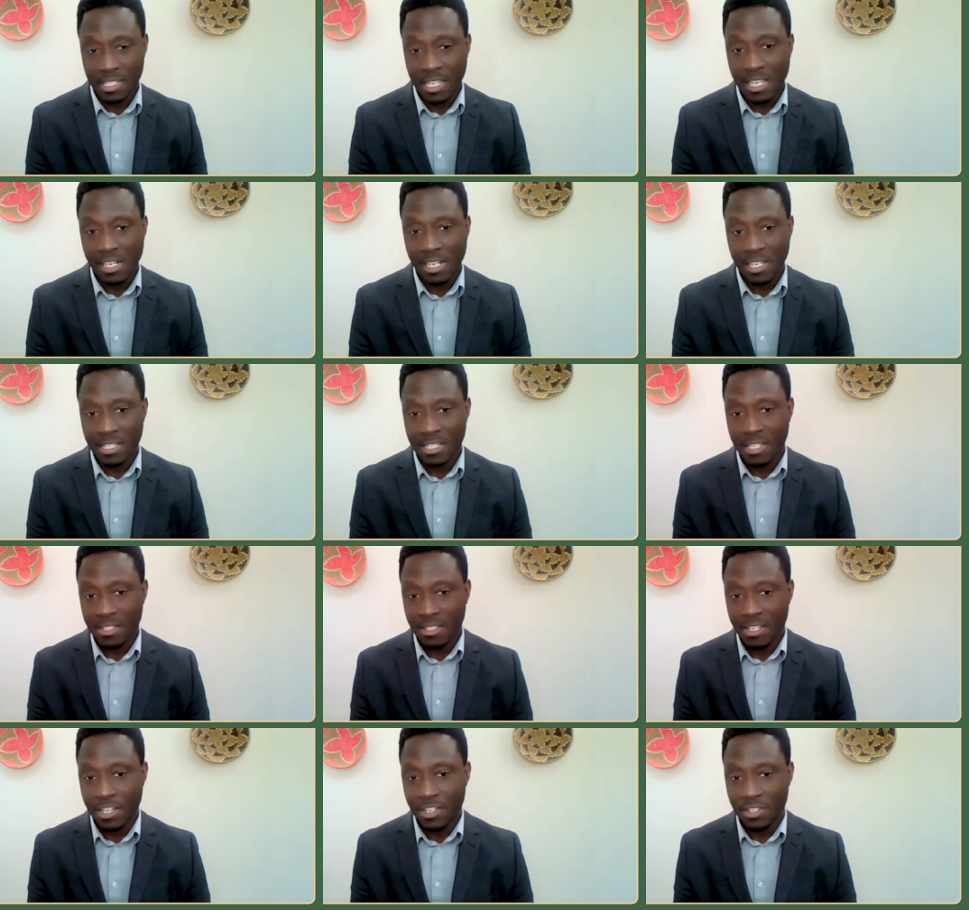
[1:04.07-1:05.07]
tingling
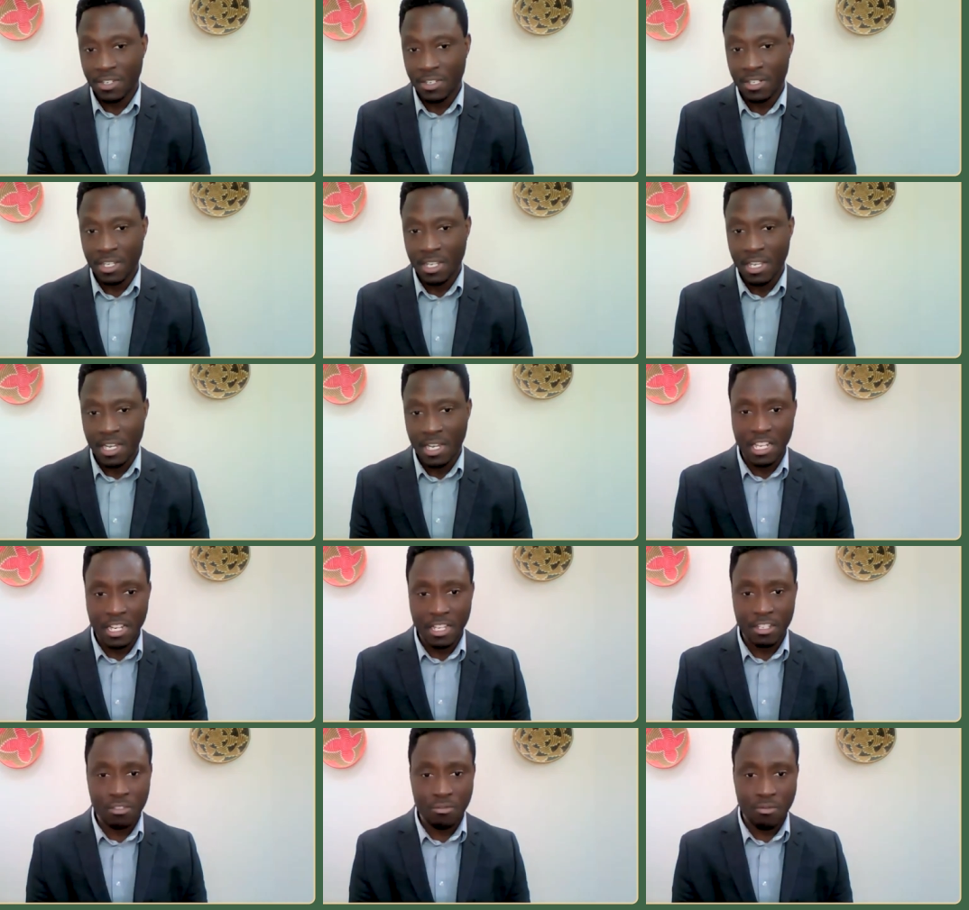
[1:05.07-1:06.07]
sensation in the
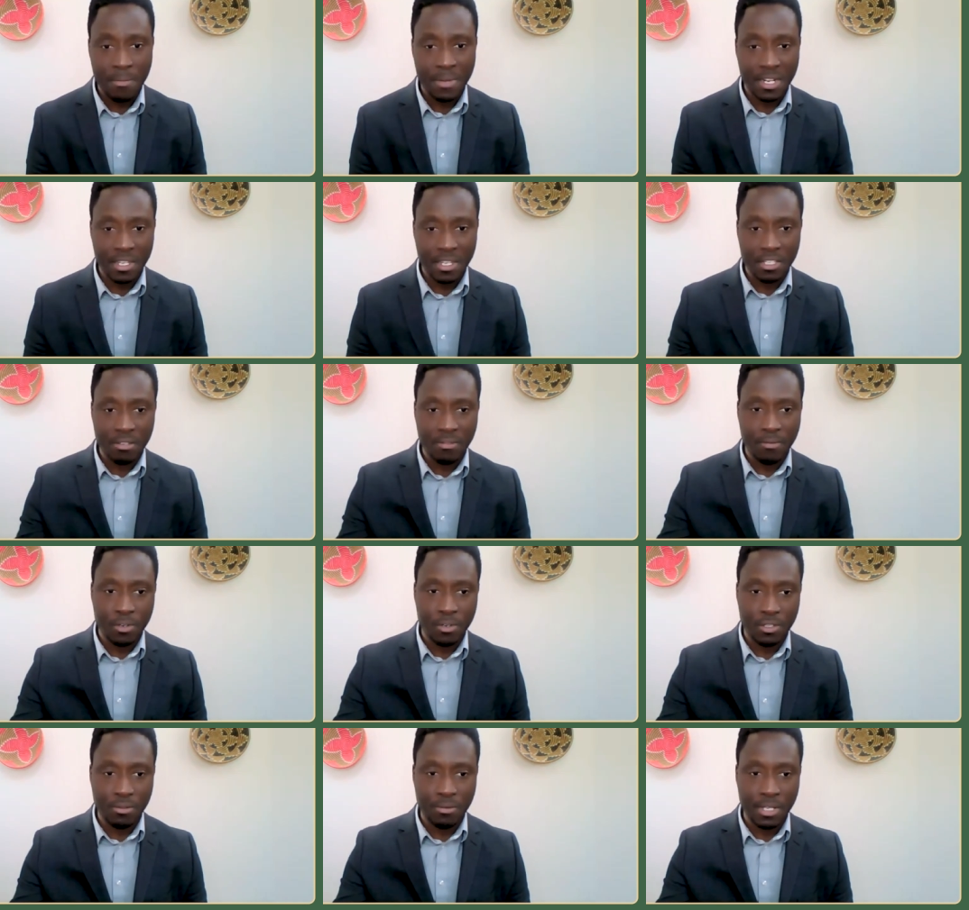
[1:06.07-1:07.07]
extremities for
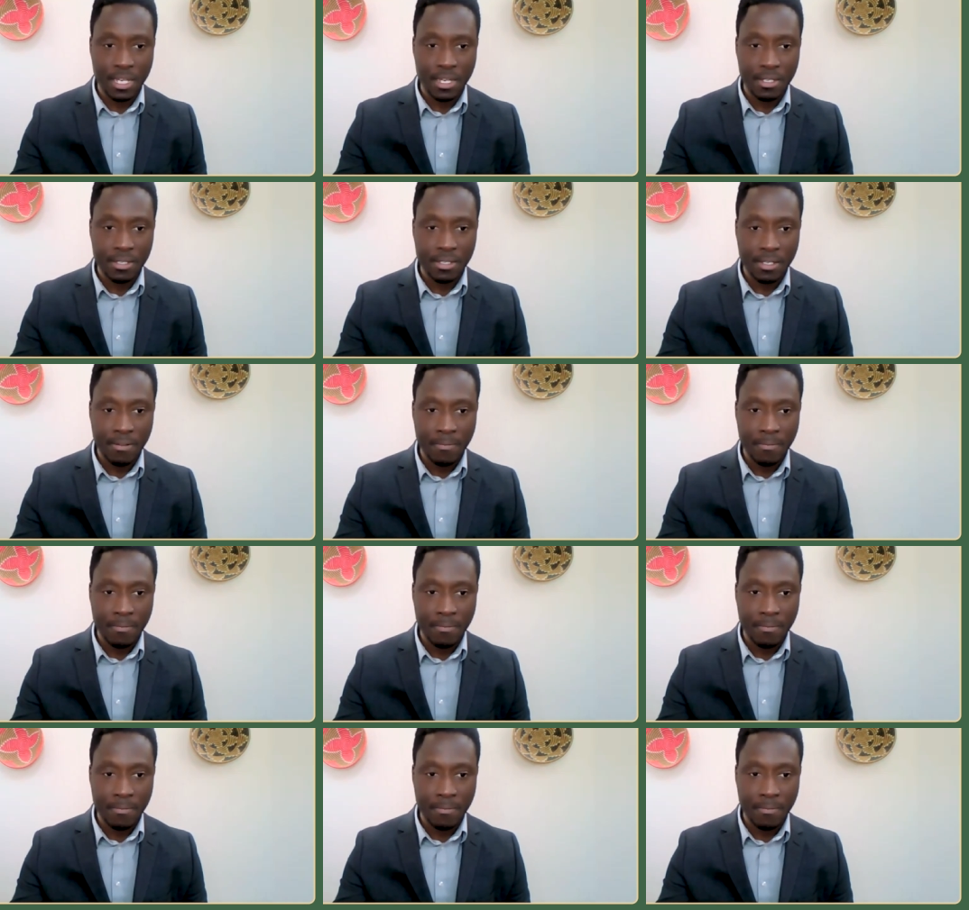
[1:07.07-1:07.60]
2 days.